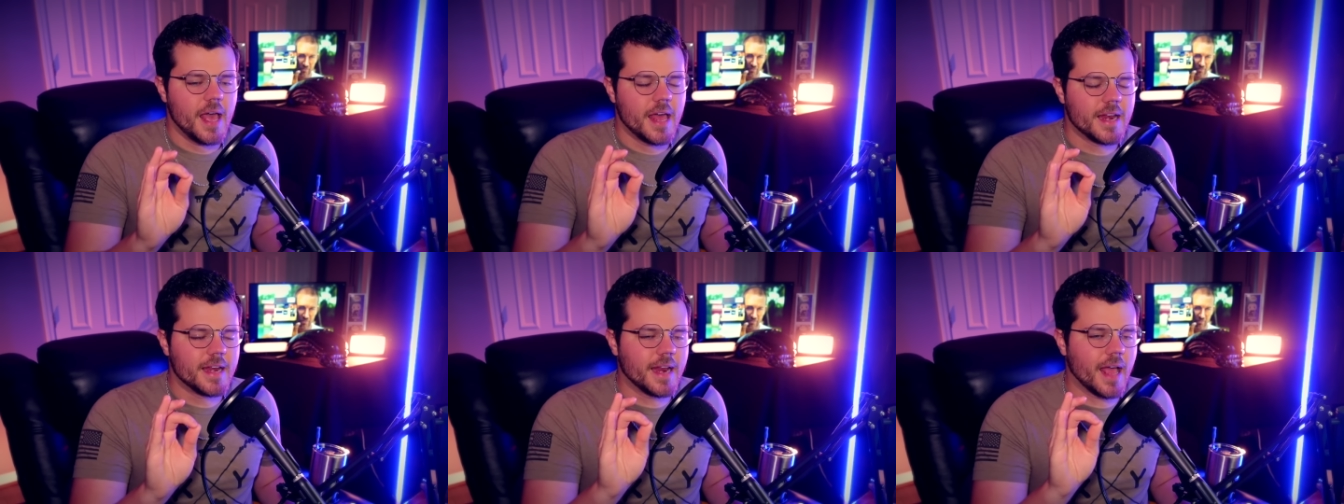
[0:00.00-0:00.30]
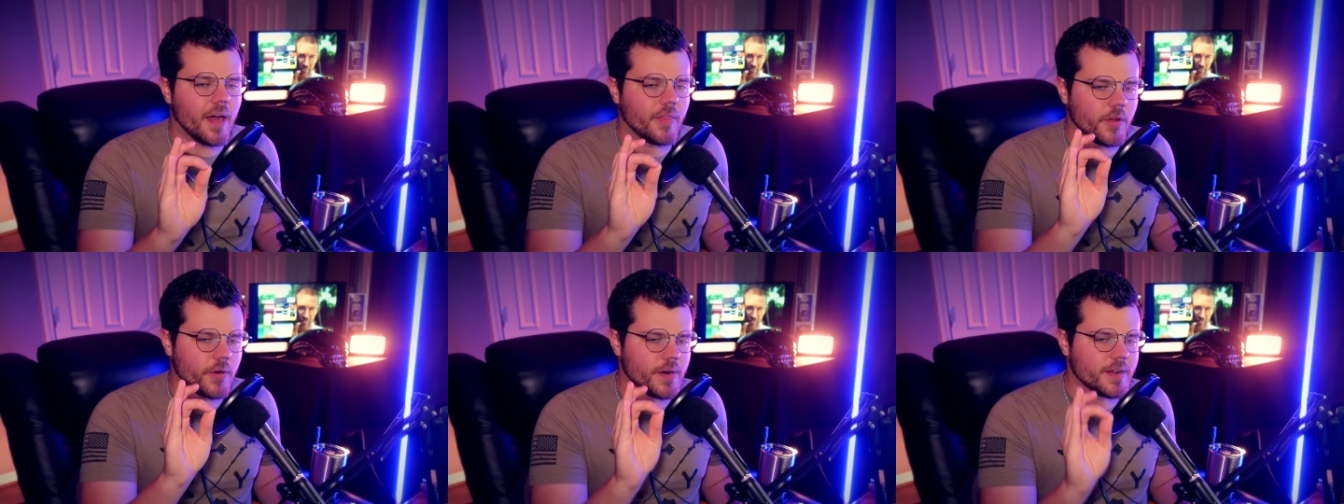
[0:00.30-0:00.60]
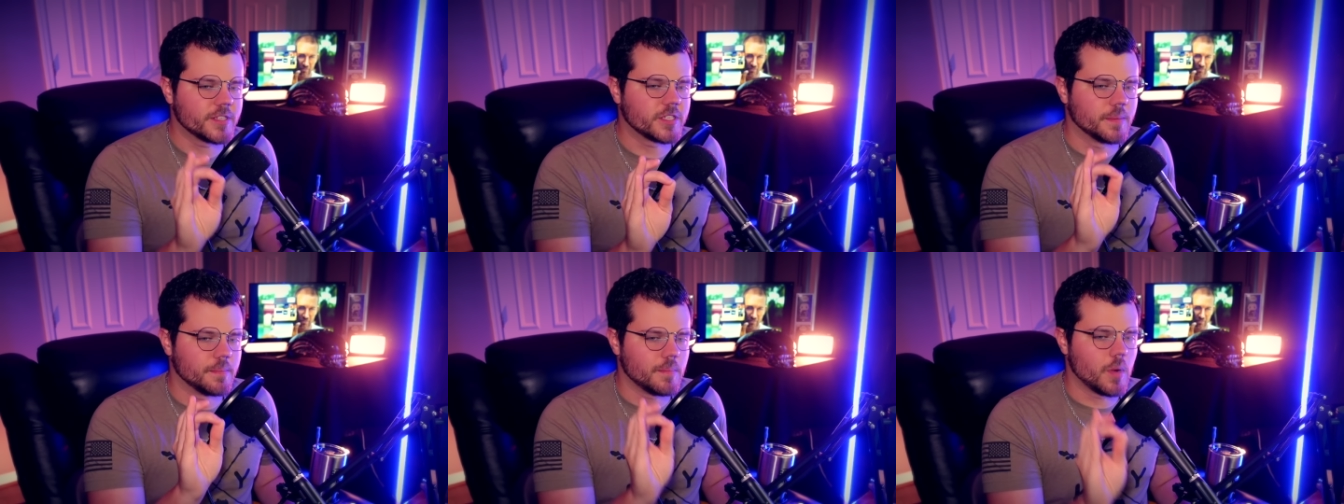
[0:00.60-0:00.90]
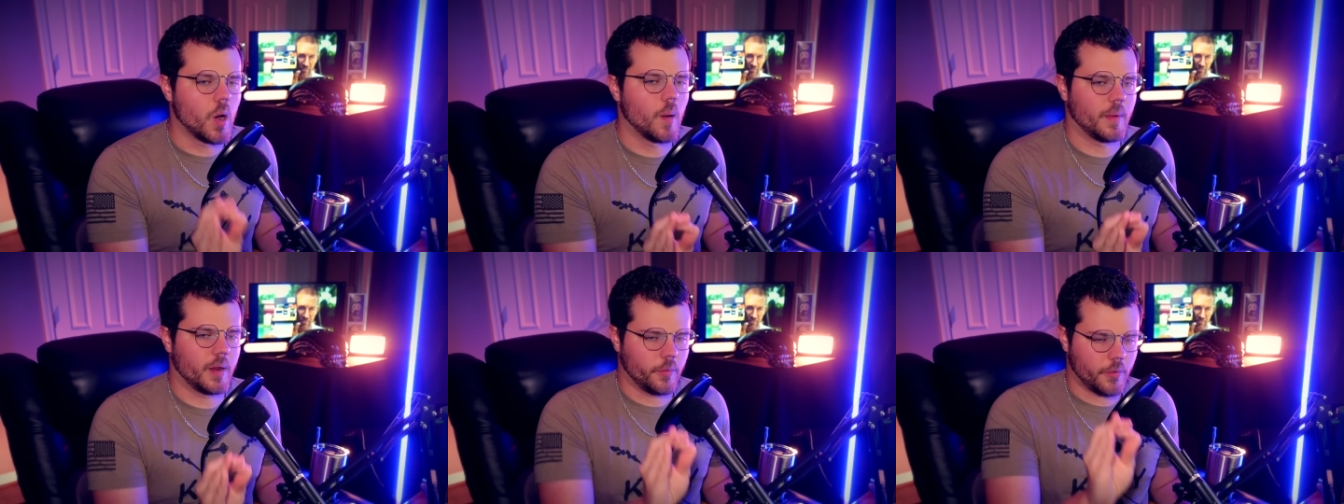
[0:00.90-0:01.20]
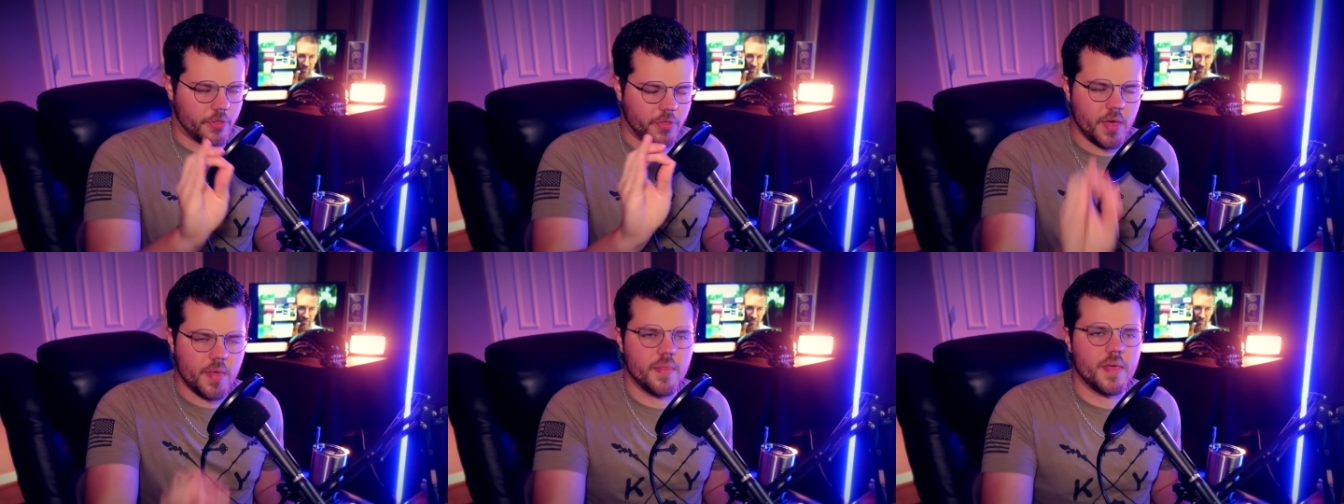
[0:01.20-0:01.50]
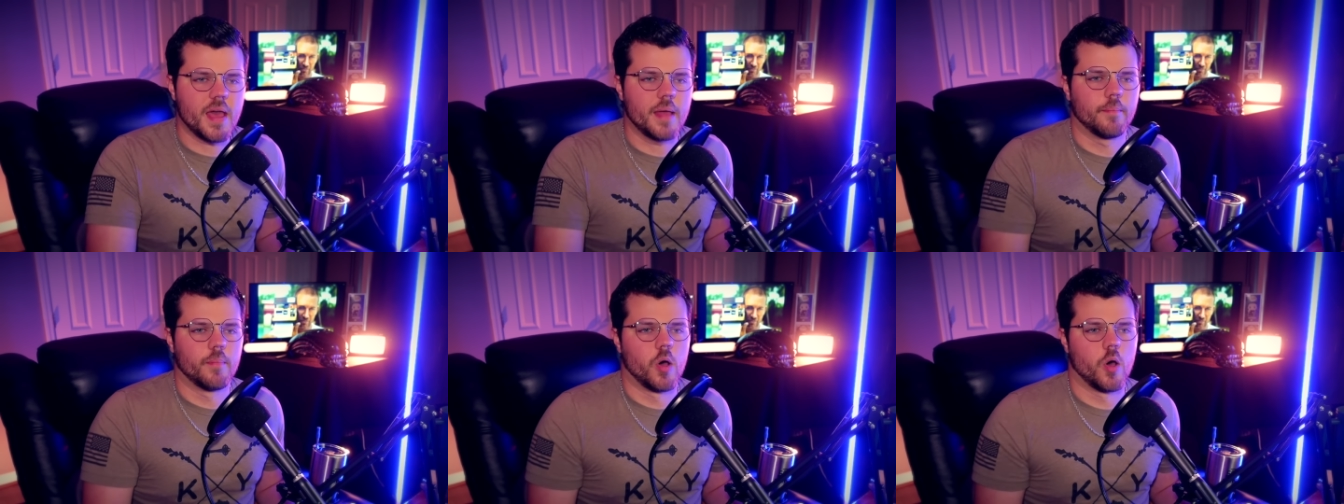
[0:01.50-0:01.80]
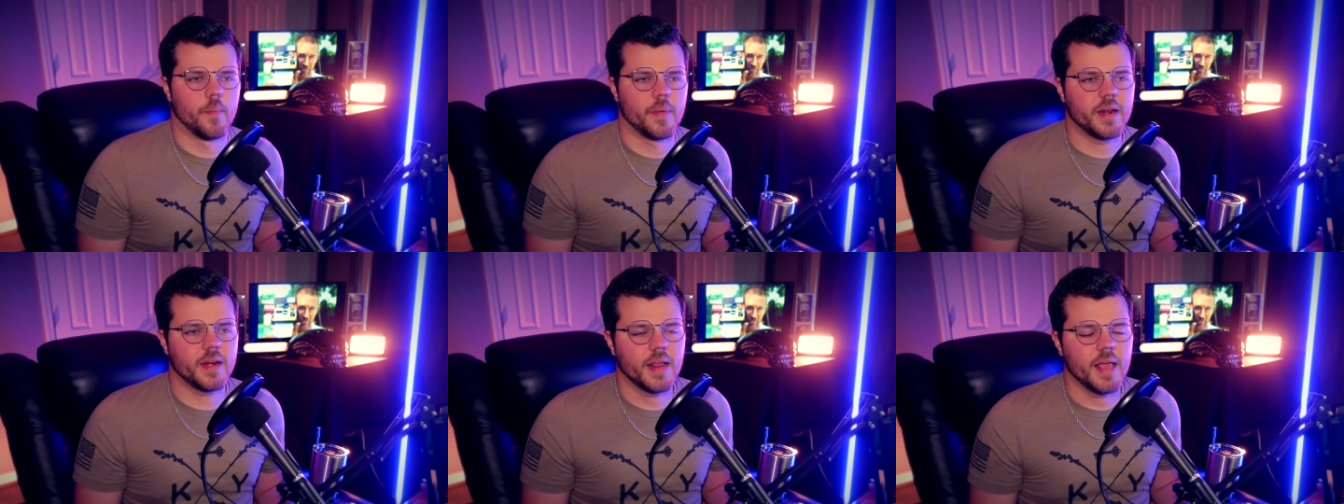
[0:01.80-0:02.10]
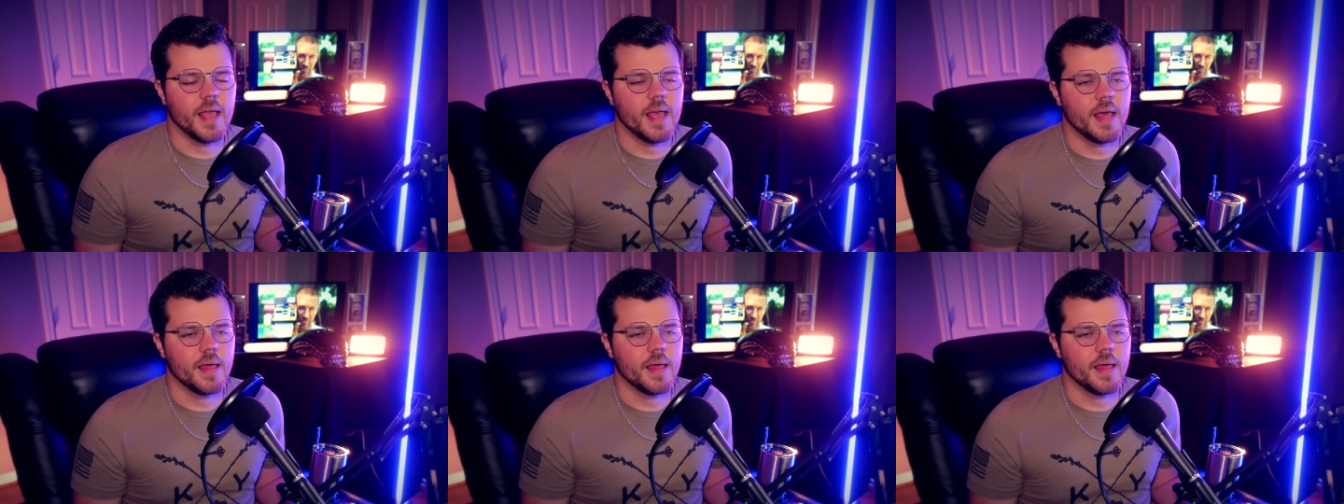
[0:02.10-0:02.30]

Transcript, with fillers: Now, there is a moment within that moment